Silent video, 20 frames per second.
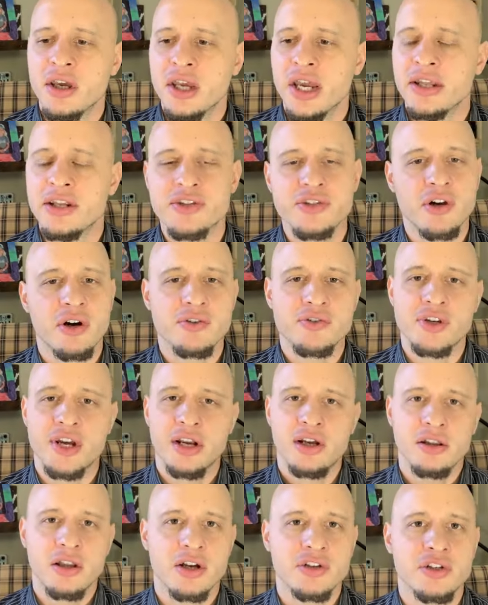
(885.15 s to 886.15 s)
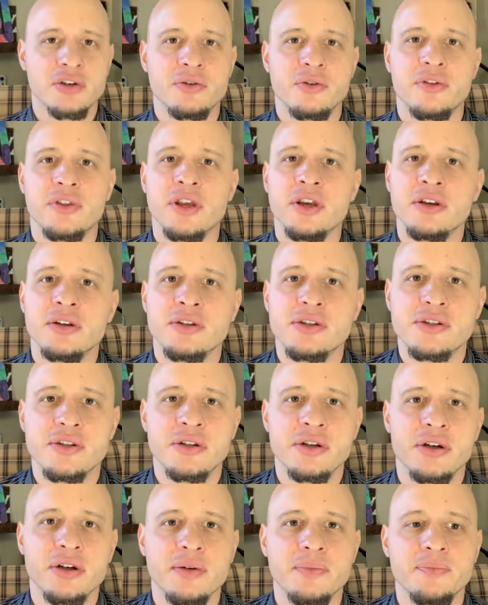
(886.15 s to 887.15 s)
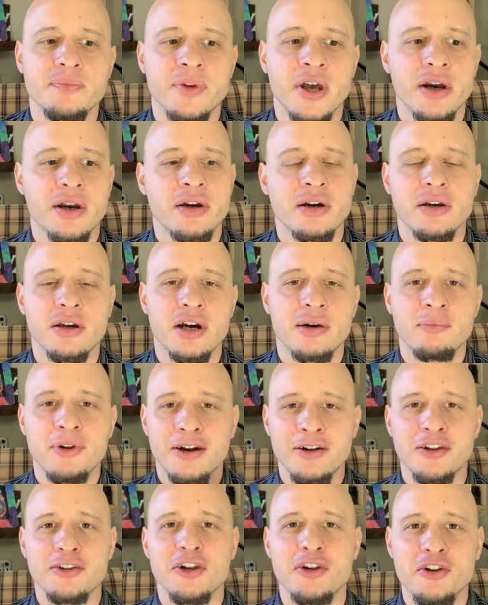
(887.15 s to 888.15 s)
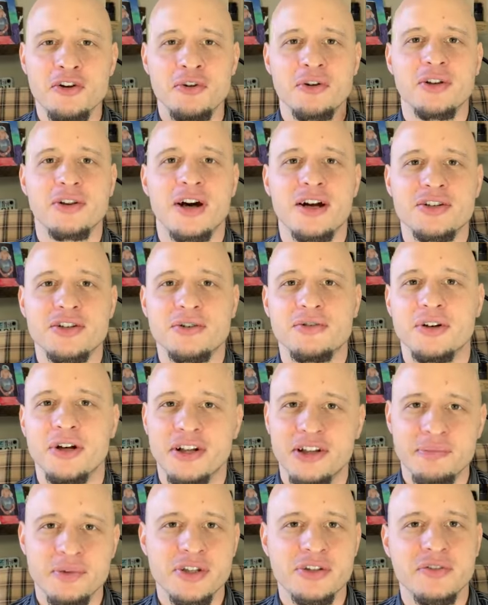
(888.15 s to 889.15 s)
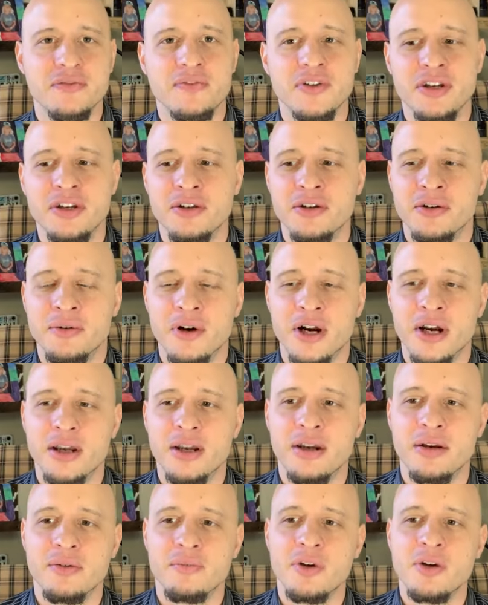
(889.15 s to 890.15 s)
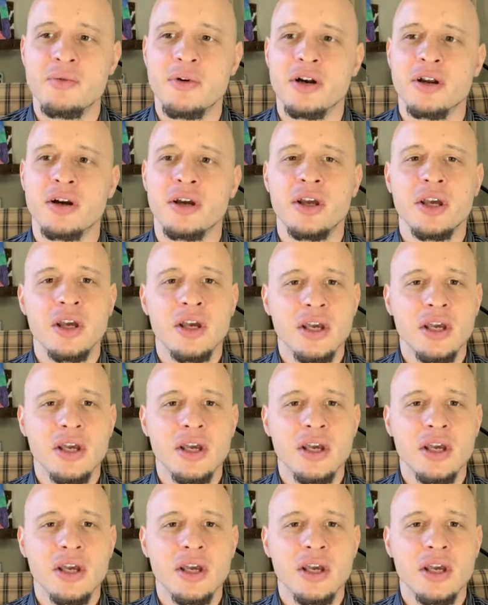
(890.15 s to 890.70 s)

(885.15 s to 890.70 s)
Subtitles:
And it's all psychological things that could come down to the neurological elements of video, right? And we want to